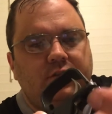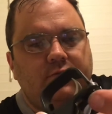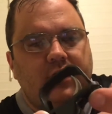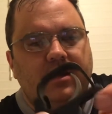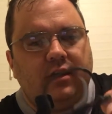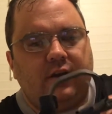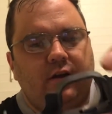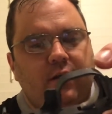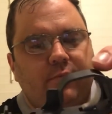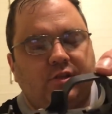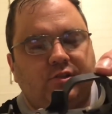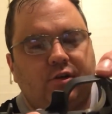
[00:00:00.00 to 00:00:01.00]
in right here,
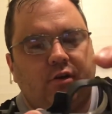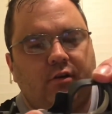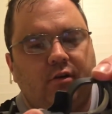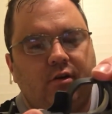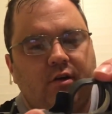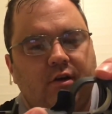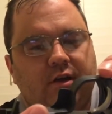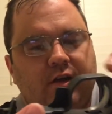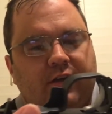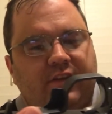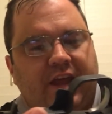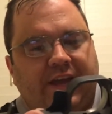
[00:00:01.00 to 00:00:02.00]
I'm not sure
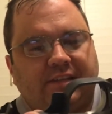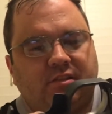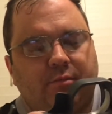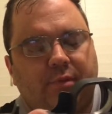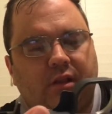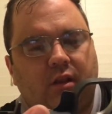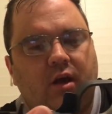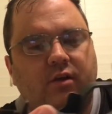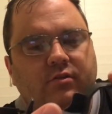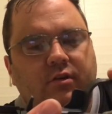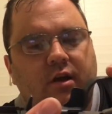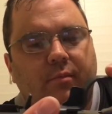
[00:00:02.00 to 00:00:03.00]
if it has to be
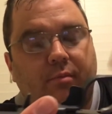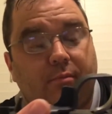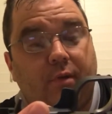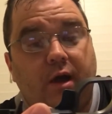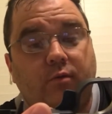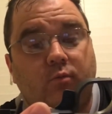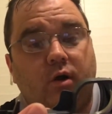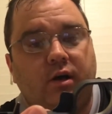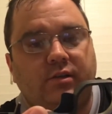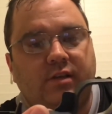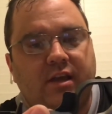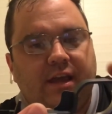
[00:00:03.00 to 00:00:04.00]
locked or not, but mine
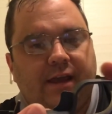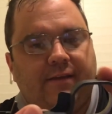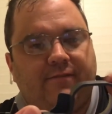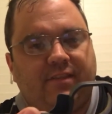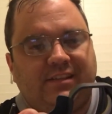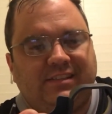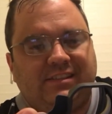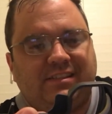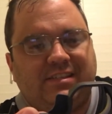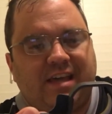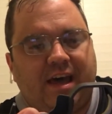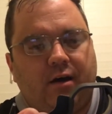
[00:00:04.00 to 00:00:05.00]
was. If this is
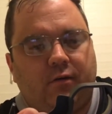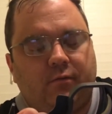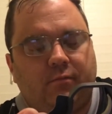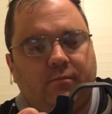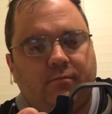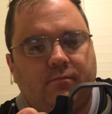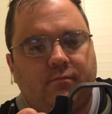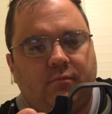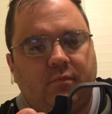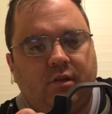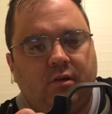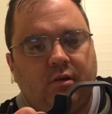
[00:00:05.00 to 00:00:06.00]
down,
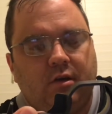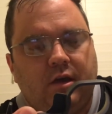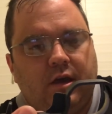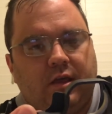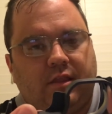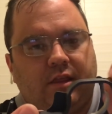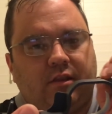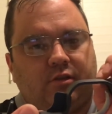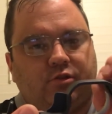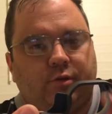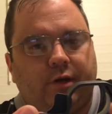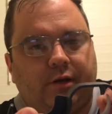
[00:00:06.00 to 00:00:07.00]
then the
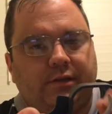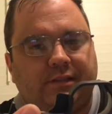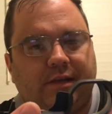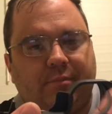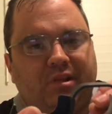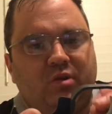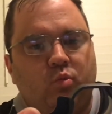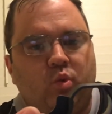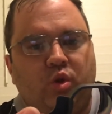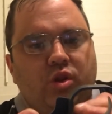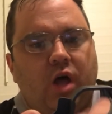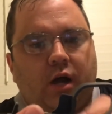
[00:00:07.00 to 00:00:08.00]
trigger assembly
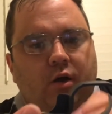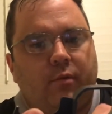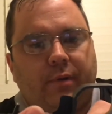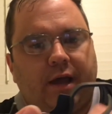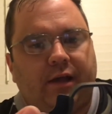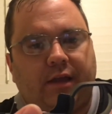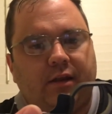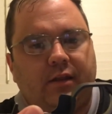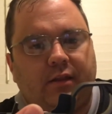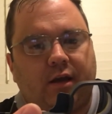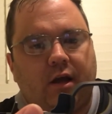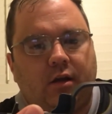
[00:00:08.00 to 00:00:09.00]
will not go back into
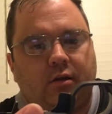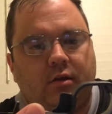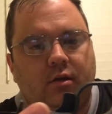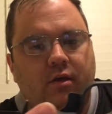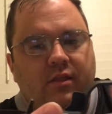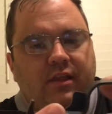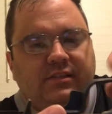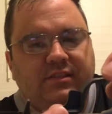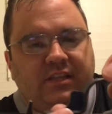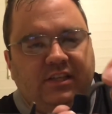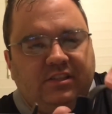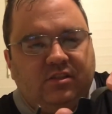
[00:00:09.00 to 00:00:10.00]
the gun. This
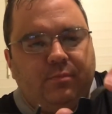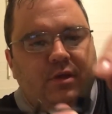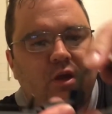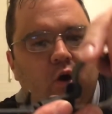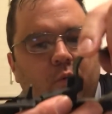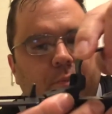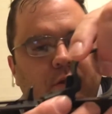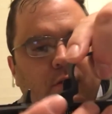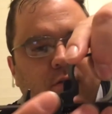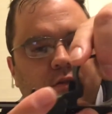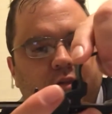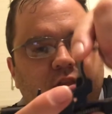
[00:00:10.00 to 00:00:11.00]
needs to be open.
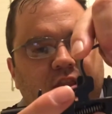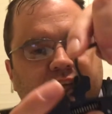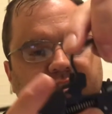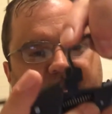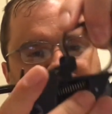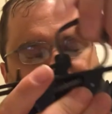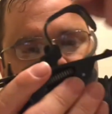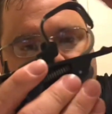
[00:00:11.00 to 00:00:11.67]
It